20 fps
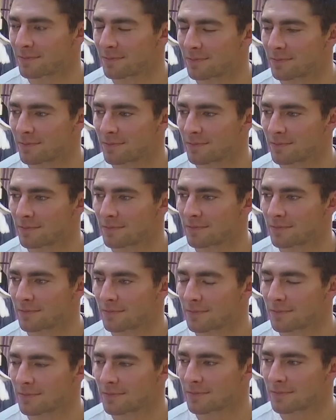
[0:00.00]

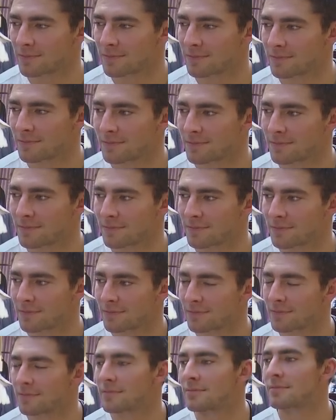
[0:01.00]

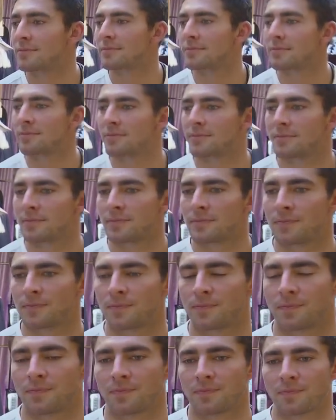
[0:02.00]

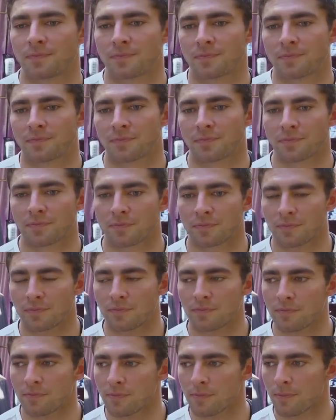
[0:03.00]

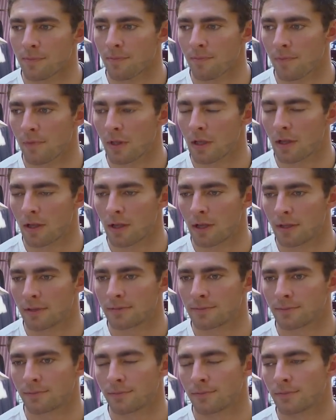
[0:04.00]

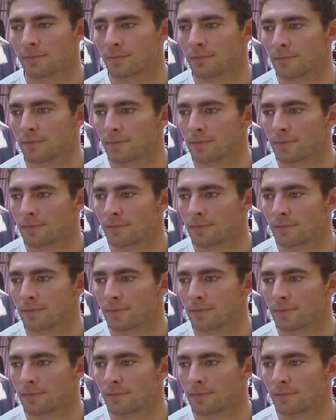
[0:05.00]
[no speech]